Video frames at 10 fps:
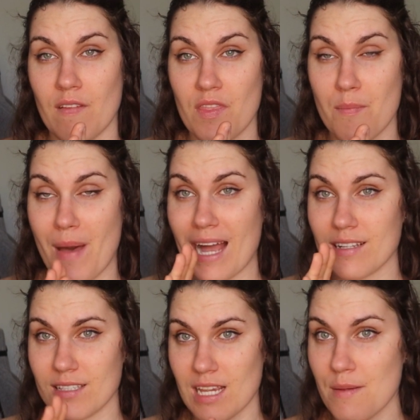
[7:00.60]
in the back
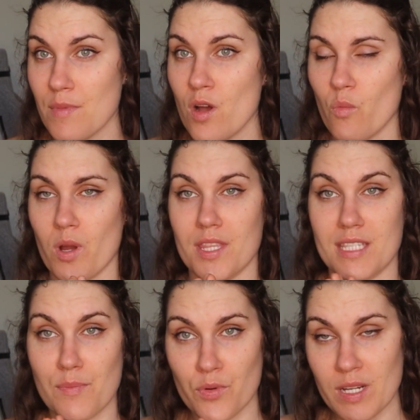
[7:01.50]
seam where the
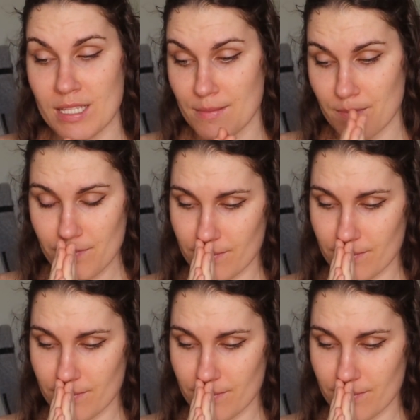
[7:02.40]
zipper is